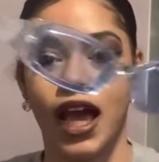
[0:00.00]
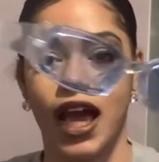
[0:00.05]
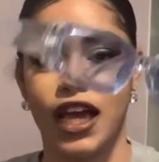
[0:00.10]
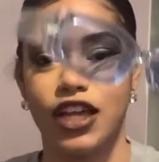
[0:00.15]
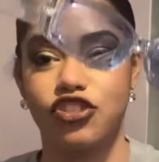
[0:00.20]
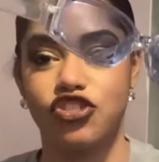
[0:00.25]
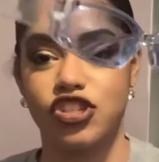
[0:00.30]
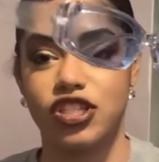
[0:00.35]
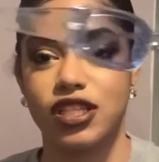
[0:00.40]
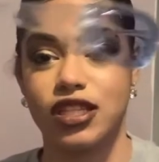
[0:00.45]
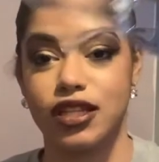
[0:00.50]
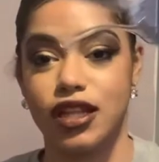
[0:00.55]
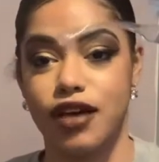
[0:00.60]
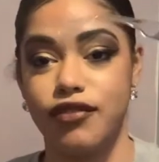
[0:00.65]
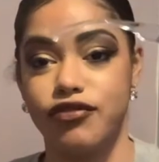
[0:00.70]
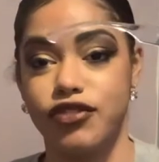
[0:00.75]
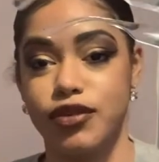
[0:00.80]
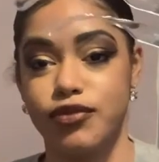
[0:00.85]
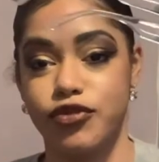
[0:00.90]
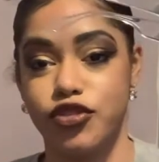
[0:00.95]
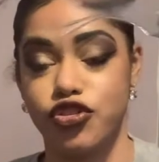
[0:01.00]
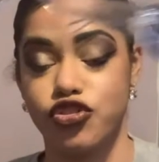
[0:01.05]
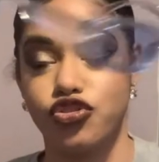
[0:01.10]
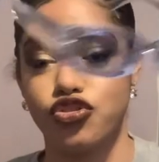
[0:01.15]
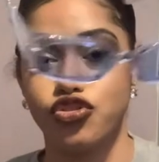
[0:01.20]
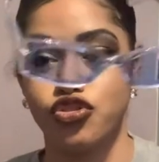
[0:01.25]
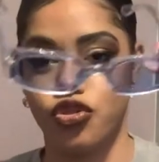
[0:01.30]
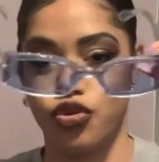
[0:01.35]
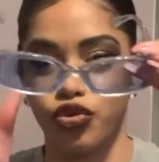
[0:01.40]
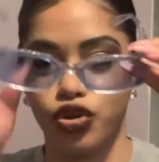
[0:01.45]
I just love them. They're
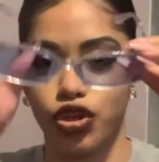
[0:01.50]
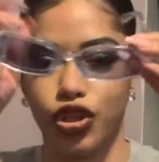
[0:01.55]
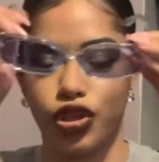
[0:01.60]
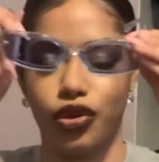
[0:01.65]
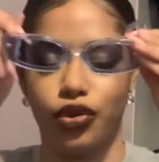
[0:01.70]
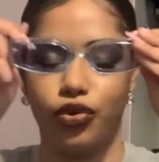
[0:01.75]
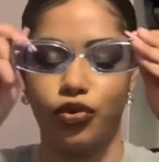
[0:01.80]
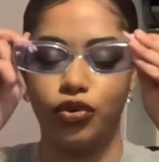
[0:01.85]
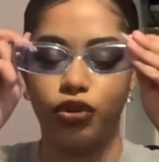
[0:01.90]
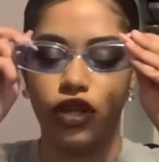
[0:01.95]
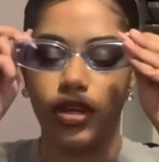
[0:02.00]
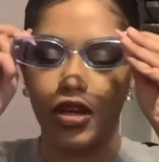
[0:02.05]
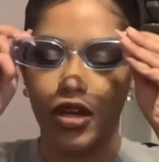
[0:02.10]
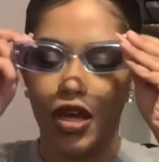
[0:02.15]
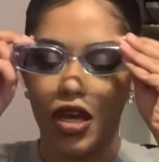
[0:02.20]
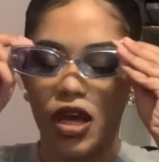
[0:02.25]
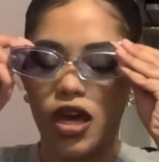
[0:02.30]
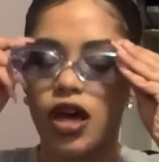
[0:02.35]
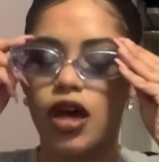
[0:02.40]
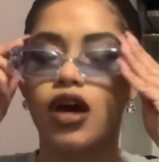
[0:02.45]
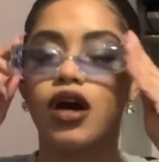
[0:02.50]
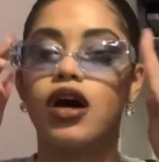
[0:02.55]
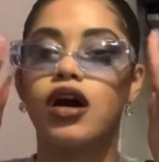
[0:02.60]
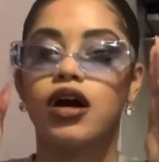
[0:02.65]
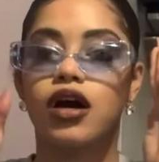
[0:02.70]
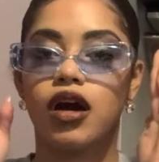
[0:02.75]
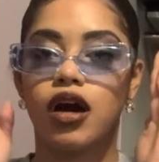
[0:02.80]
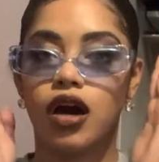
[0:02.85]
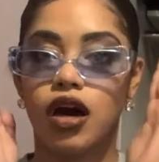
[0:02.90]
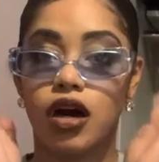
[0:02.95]
so cute.
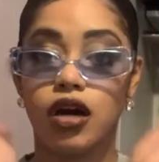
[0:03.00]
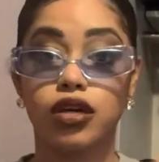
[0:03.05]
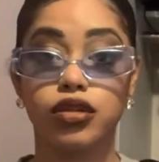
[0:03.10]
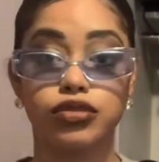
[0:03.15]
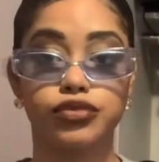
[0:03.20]
Oh,